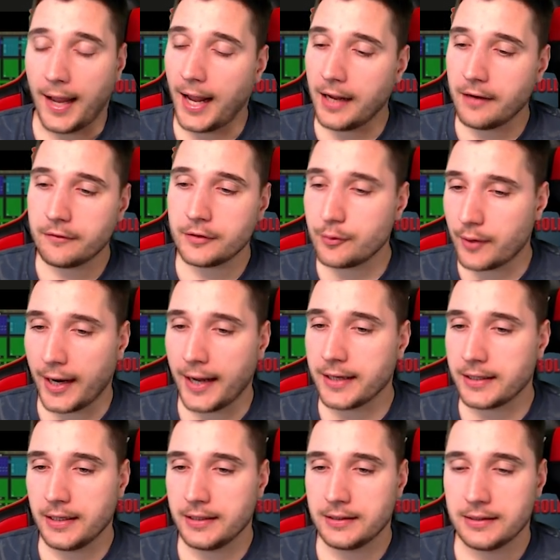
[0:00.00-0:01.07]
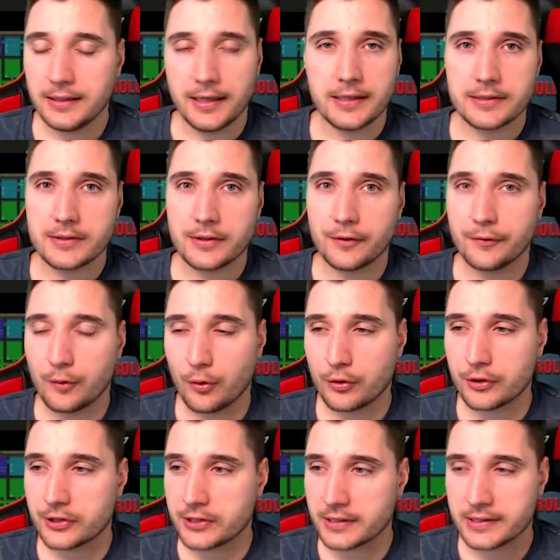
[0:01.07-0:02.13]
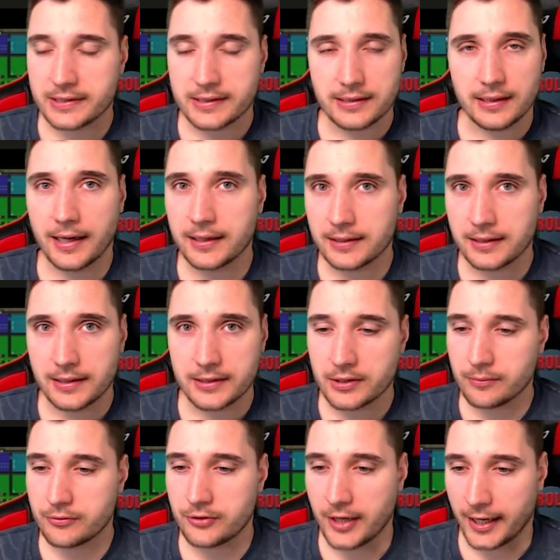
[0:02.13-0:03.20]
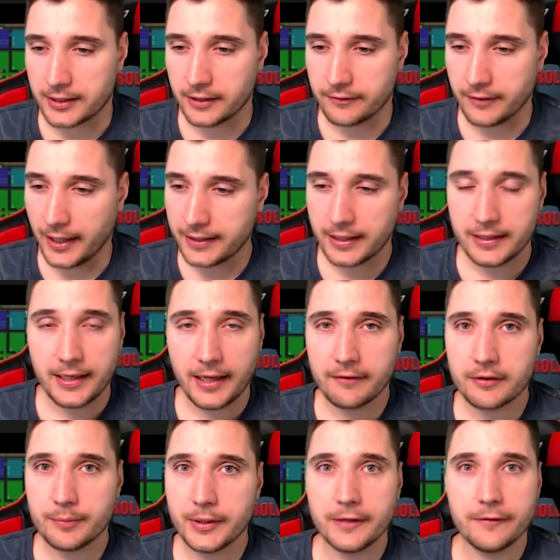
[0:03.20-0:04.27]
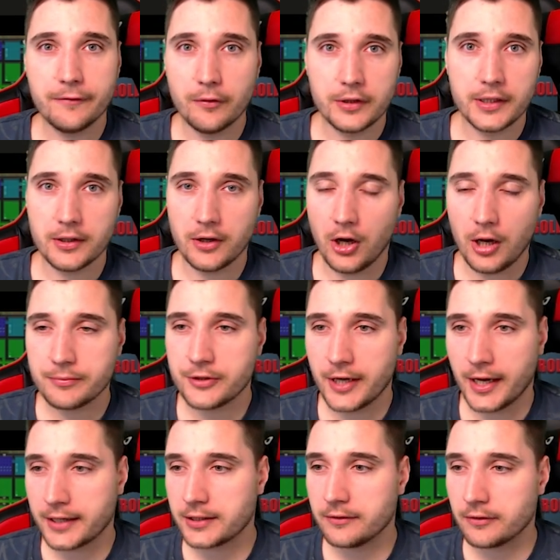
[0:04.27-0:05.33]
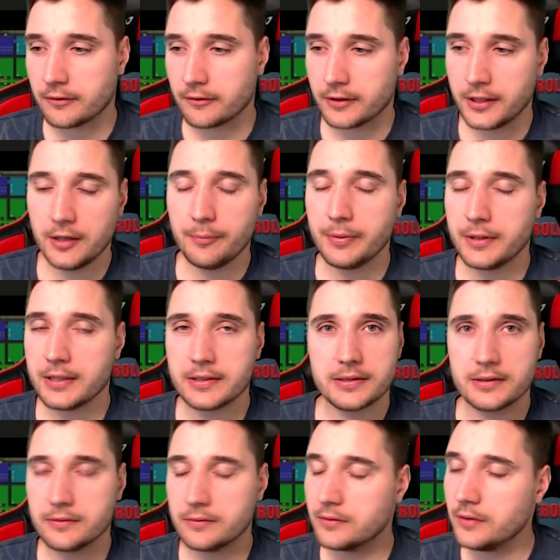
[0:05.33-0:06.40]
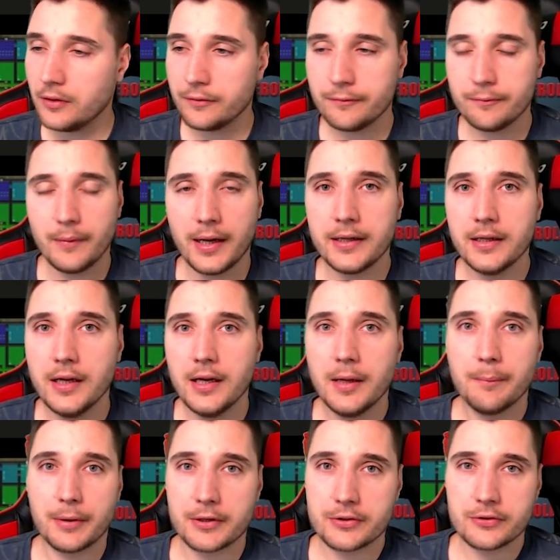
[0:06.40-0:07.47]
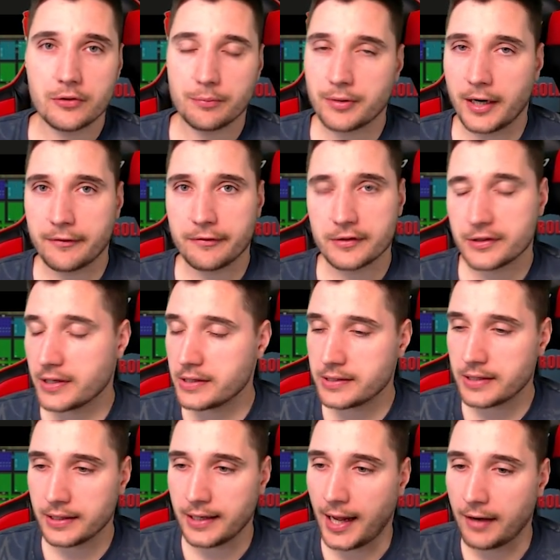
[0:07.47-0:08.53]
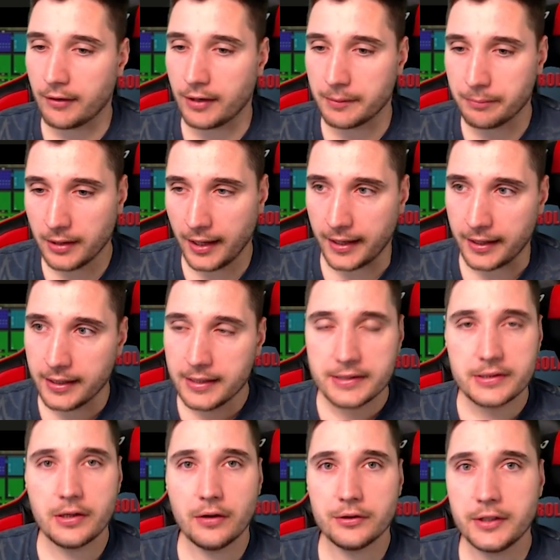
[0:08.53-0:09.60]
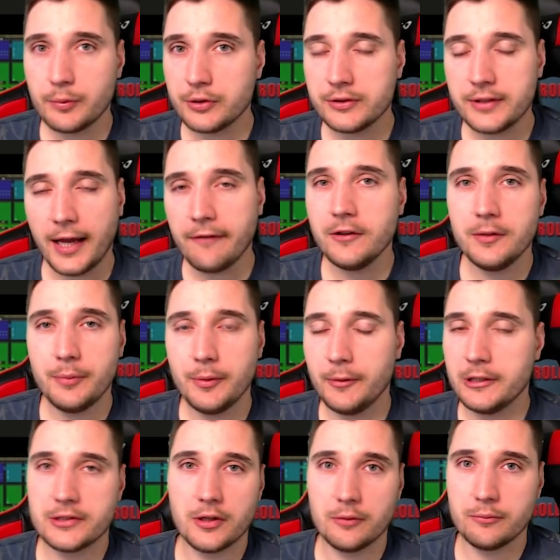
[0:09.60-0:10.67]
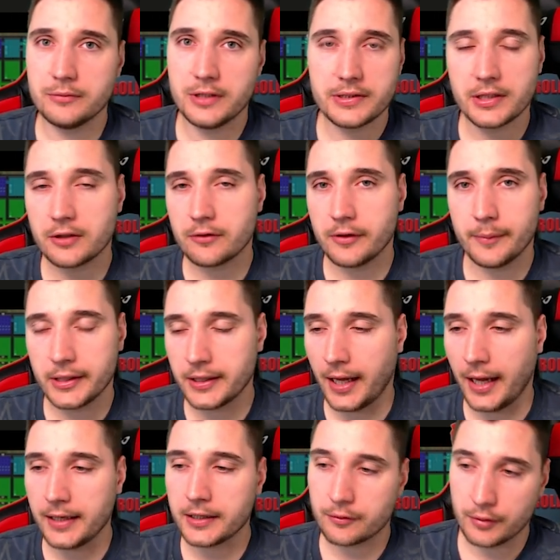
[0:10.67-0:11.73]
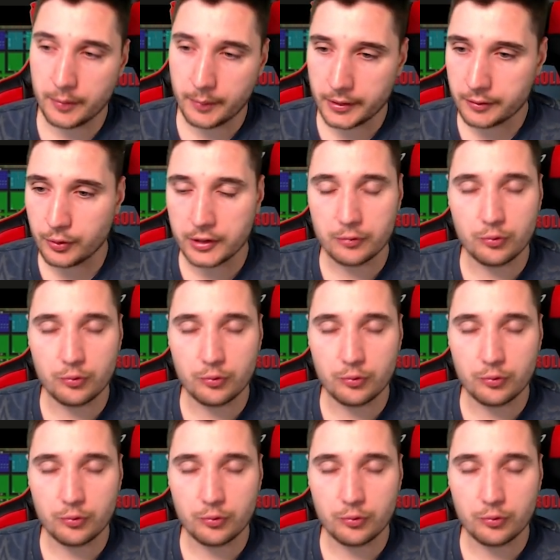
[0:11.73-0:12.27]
every ranking is of course slightly subjective. I can never be fully objective over here because of my personal preferences and how I play. So there will definitely be some disagreement and agreement with